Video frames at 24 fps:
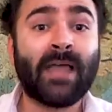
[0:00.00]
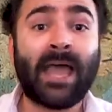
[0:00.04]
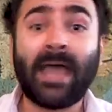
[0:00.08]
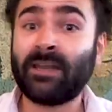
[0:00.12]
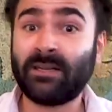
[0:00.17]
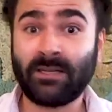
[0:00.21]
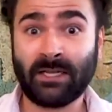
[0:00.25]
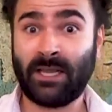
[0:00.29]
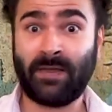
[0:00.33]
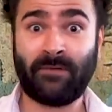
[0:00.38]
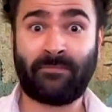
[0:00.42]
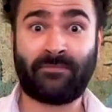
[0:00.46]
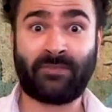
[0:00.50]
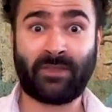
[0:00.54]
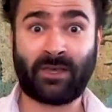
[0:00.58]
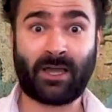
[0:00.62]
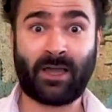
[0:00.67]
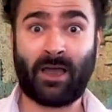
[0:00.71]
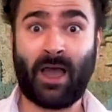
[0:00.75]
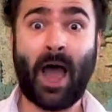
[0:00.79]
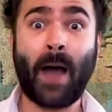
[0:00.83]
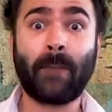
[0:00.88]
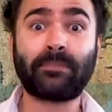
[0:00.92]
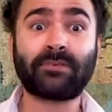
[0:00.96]
And if the
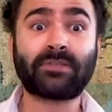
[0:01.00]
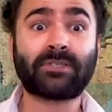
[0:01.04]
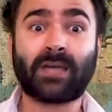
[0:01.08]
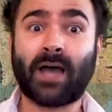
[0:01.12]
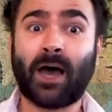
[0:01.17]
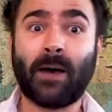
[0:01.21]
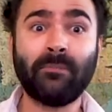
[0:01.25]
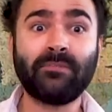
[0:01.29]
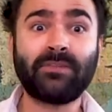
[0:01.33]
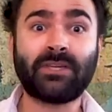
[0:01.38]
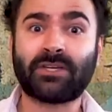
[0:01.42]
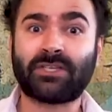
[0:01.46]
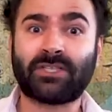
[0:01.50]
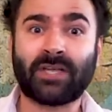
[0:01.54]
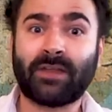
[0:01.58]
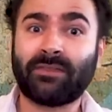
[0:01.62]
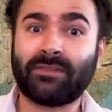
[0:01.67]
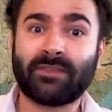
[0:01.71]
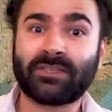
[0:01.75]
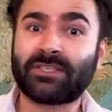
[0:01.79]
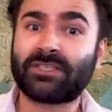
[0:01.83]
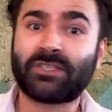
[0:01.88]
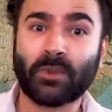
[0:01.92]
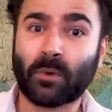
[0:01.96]
cops come to
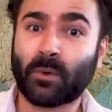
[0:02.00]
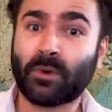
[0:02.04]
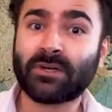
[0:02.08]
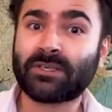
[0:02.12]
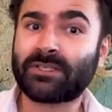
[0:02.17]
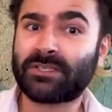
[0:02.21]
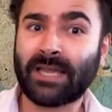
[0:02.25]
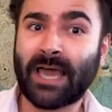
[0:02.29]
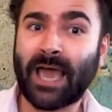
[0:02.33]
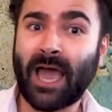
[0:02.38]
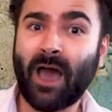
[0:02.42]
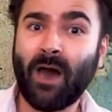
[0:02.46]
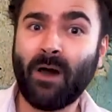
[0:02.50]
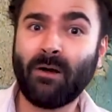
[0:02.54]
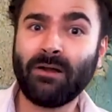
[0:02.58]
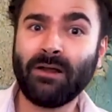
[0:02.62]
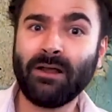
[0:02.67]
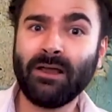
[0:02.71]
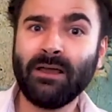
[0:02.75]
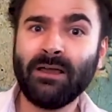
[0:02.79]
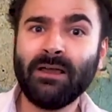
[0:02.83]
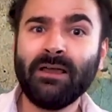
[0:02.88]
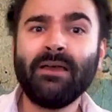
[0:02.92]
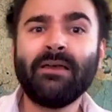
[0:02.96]
shut the stores
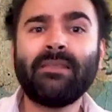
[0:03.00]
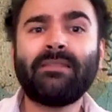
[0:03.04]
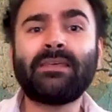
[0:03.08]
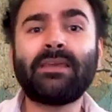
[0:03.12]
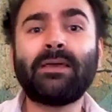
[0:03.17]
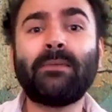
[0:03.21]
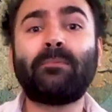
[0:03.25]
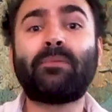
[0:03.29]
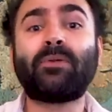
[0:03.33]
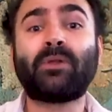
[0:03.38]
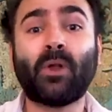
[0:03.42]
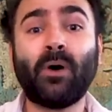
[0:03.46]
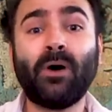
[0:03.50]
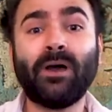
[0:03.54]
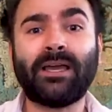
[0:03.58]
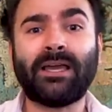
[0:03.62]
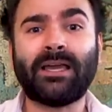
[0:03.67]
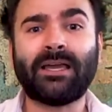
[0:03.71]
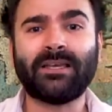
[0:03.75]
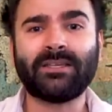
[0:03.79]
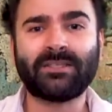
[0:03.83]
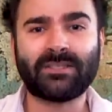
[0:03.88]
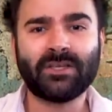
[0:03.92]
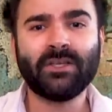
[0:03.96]
down, the
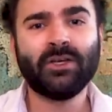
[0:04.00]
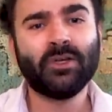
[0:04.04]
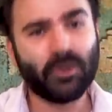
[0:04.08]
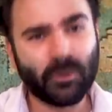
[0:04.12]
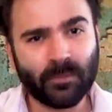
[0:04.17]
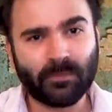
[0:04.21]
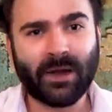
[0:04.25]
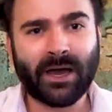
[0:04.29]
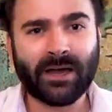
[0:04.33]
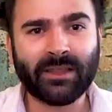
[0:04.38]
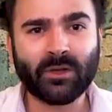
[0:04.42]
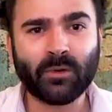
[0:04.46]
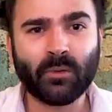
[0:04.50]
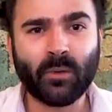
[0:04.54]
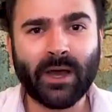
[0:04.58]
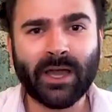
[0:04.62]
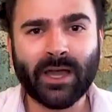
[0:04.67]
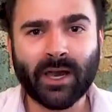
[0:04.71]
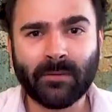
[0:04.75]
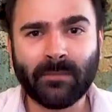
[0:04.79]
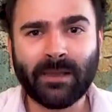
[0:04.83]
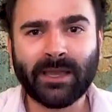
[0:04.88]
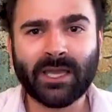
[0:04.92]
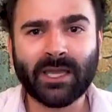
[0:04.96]
employees, who by the
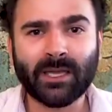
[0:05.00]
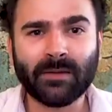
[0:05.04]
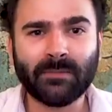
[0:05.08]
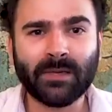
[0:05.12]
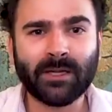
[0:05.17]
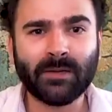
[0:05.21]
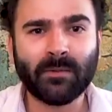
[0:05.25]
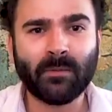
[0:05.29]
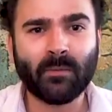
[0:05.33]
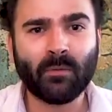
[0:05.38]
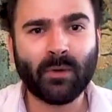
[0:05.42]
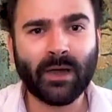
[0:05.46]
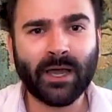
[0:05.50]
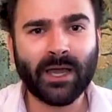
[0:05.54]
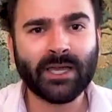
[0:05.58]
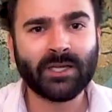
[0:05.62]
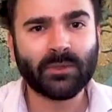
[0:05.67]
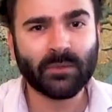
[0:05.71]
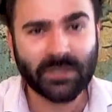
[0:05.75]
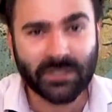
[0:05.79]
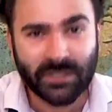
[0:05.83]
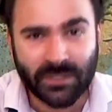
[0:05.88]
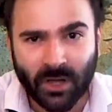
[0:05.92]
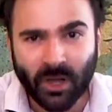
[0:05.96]
way are making minimum
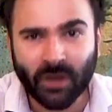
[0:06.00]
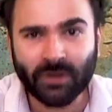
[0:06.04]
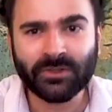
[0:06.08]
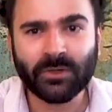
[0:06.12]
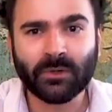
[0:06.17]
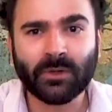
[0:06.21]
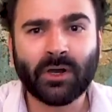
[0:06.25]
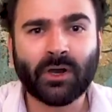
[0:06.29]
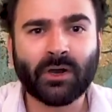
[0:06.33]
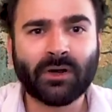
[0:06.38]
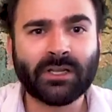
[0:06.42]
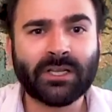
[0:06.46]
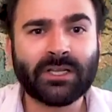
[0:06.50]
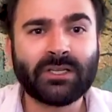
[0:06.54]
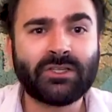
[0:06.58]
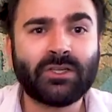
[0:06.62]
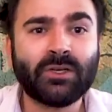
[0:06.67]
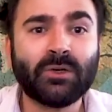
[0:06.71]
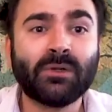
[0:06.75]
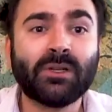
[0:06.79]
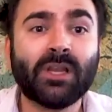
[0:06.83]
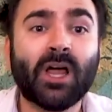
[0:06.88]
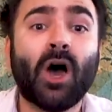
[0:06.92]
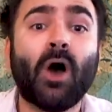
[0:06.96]
wage, which is also currently
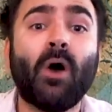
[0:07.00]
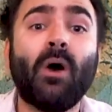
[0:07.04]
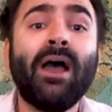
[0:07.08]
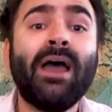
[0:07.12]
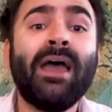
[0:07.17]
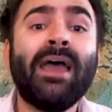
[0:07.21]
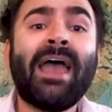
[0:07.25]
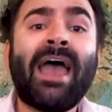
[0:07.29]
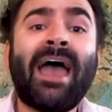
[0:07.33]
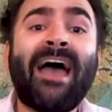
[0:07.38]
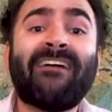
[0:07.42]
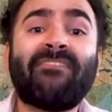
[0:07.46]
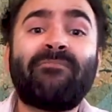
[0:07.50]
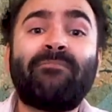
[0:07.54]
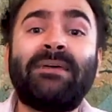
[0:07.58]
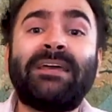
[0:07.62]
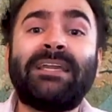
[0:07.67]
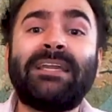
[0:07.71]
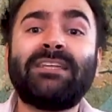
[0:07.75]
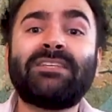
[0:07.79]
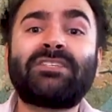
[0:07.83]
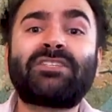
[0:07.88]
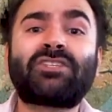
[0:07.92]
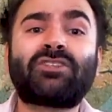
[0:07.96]
too low, have
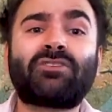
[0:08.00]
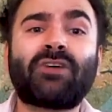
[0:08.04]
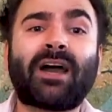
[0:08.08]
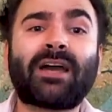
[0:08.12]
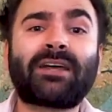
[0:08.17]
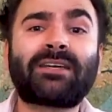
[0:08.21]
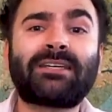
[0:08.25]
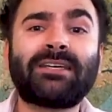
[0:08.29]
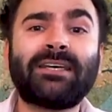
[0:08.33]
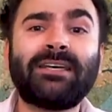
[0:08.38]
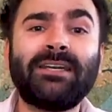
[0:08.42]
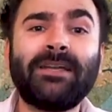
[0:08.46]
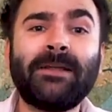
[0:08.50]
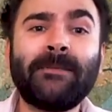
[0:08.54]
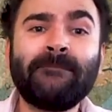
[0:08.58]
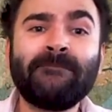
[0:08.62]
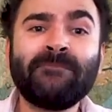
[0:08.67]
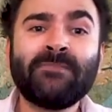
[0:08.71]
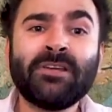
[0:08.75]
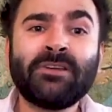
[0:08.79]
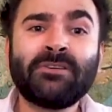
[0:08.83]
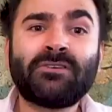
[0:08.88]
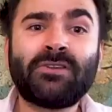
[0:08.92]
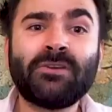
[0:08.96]
been instructed
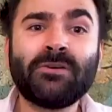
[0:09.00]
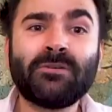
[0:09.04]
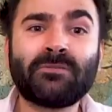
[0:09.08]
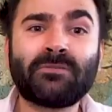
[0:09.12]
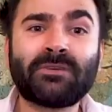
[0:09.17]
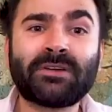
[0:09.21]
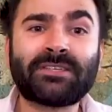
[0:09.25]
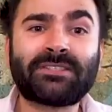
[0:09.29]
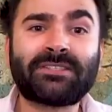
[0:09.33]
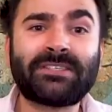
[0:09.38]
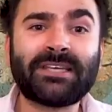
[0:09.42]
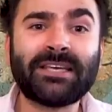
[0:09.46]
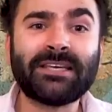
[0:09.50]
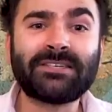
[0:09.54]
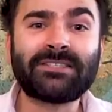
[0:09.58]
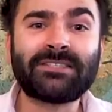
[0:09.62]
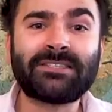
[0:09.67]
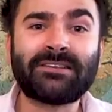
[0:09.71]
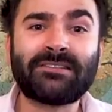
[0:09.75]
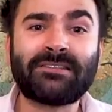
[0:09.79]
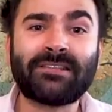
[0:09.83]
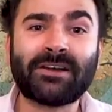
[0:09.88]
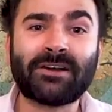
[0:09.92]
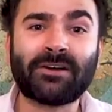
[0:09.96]
to
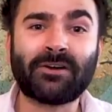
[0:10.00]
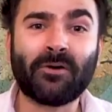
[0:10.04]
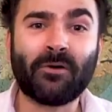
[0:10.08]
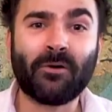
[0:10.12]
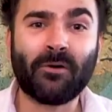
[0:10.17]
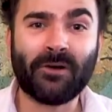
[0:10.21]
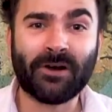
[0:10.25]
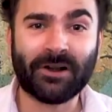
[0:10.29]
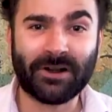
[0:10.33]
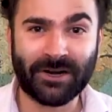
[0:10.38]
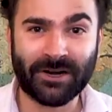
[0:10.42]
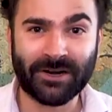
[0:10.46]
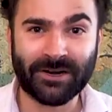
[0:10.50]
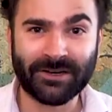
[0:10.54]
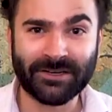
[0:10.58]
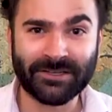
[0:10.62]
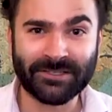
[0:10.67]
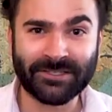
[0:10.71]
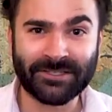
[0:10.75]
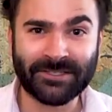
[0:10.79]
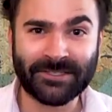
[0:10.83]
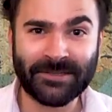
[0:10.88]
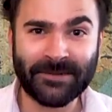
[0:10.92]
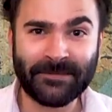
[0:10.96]
resist their
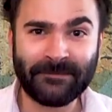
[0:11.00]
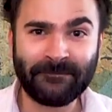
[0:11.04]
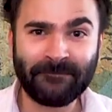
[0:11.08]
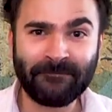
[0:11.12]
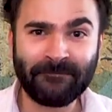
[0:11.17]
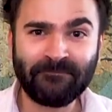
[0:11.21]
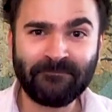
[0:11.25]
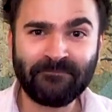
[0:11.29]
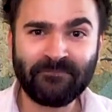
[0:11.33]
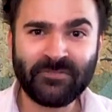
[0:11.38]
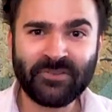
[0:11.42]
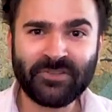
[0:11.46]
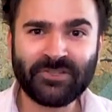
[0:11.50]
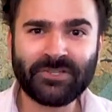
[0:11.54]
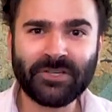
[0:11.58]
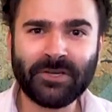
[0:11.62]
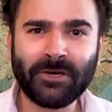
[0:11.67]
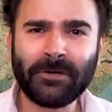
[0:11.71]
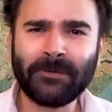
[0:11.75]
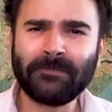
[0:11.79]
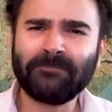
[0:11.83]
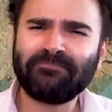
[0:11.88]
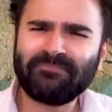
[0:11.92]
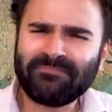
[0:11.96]
orders.
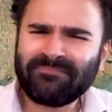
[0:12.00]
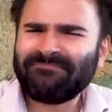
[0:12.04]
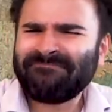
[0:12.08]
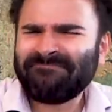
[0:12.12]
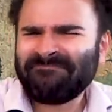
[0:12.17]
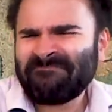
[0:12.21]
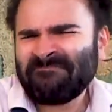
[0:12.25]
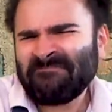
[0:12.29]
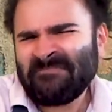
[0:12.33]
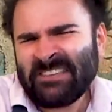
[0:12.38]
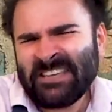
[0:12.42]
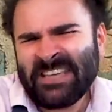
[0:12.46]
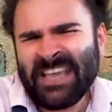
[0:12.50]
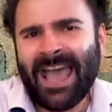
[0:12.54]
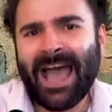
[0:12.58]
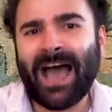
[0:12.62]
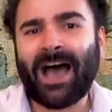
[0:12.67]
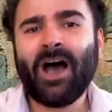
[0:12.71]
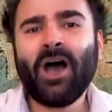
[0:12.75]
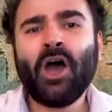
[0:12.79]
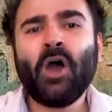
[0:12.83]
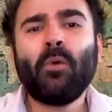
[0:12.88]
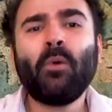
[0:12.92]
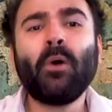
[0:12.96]
So,
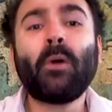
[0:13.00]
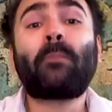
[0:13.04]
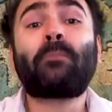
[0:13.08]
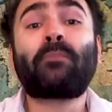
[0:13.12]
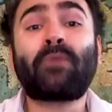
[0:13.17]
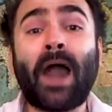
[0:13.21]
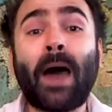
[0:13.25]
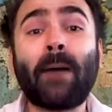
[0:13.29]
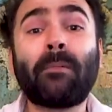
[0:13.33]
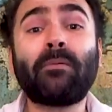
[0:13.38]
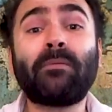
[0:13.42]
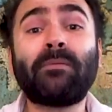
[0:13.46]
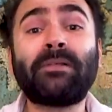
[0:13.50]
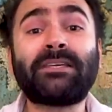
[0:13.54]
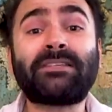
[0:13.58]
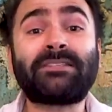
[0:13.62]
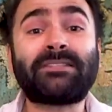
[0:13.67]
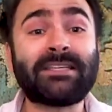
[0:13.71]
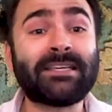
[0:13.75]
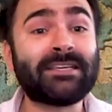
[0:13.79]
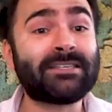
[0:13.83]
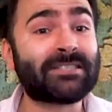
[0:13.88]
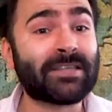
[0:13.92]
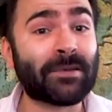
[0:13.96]
yeah, we'll probably
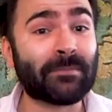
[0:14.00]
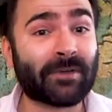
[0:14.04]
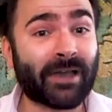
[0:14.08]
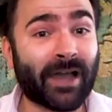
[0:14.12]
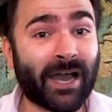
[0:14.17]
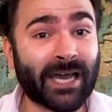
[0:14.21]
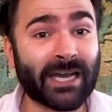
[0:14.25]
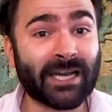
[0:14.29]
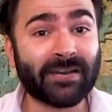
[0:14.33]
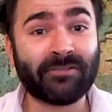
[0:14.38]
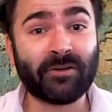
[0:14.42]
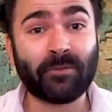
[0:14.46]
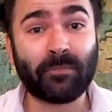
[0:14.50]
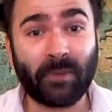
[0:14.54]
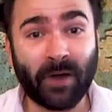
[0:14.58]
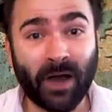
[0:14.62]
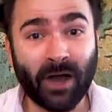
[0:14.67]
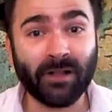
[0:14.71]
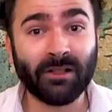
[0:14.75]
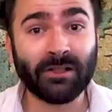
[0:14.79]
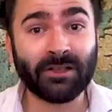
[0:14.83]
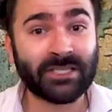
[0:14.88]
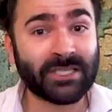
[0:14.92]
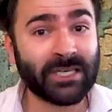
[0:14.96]
see some kind of
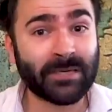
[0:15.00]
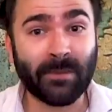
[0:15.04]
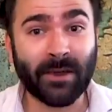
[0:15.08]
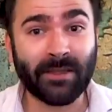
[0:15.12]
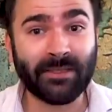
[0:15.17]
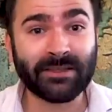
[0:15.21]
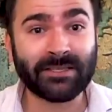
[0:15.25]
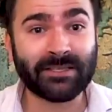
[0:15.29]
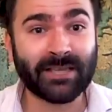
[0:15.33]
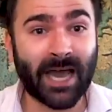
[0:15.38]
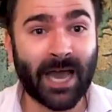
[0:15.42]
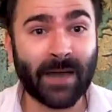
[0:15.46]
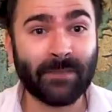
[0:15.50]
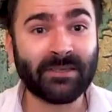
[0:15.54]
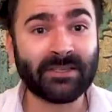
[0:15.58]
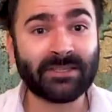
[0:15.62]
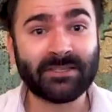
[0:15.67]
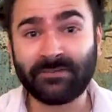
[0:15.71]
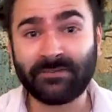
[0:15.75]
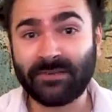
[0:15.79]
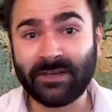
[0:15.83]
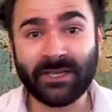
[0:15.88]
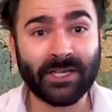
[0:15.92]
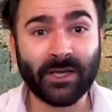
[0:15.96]
apology by the time
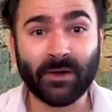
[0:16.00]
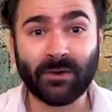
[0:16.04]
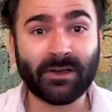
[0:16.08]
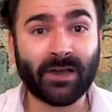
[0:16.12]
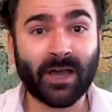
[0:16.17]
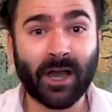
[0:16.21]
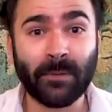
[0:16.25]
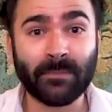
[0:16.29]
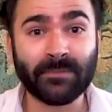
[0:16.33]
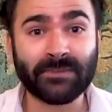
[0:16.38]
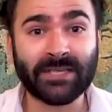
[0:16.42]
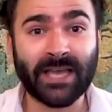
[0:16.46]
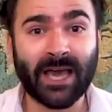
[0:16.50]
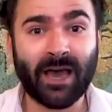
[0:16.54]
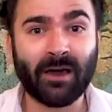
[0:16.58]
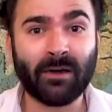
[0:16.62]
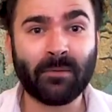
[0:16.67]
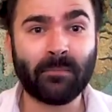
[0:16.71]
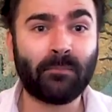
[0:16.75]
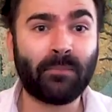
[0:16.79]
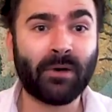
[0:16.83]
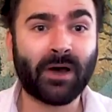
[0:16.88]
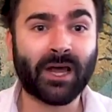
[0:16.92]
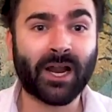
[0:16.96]
this video comes
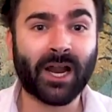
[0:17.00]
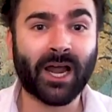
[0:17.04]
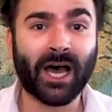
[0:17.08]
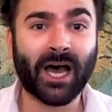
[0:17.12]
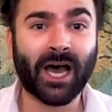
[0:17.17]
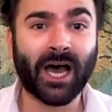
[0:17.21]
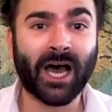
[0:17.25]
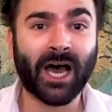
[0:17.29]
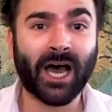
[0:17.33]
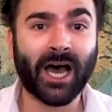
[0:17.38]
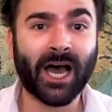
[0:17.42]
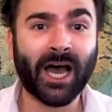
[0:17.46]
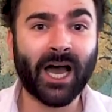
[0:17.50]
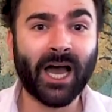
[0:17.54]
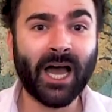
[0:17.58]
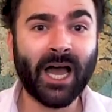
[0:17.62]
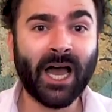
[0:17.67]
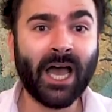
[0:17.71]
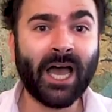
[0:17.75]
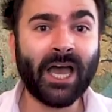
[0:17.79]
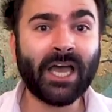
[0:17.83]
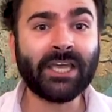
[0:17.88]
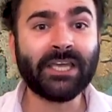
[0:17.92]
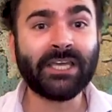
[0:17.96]
out, but,
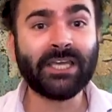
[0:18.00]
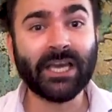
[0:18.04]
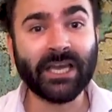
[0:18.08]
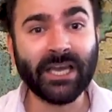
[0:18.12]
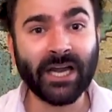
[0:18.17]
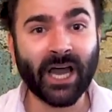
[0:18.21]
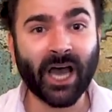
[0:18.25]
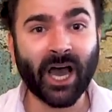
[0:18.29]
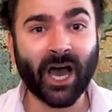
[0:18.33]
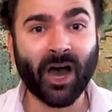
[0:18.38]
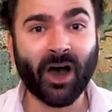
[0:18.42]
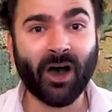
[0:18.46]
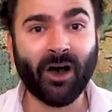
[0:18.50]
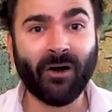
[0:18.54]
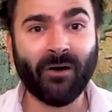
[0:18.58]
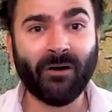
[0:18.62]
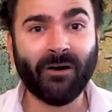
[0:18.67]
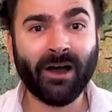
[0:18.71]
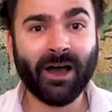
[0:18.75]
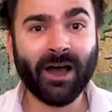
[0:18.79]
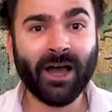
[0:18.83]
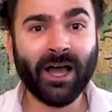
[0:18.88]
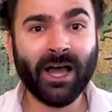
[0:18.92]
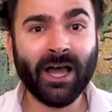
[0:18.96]
you
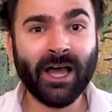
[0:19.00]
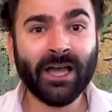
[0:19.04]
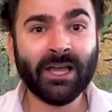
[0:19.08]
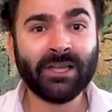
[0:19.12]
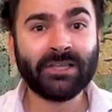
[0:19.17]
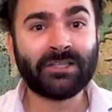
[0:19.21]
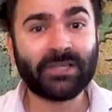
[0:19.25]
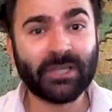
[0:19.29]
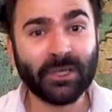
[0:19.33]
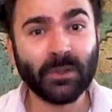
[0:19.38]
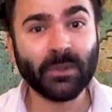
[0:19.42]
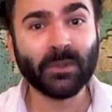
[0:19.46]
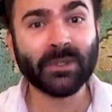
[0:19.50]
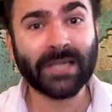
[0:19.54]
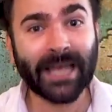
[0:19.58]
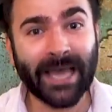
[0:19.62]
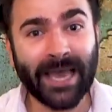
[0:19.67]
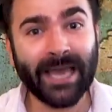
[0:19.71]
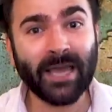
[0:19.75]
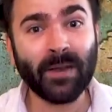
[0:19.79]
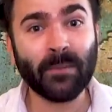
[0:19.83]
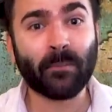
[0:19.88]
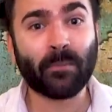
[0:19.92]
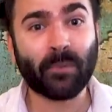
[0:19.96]
know, too
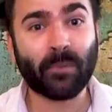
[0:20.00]
late,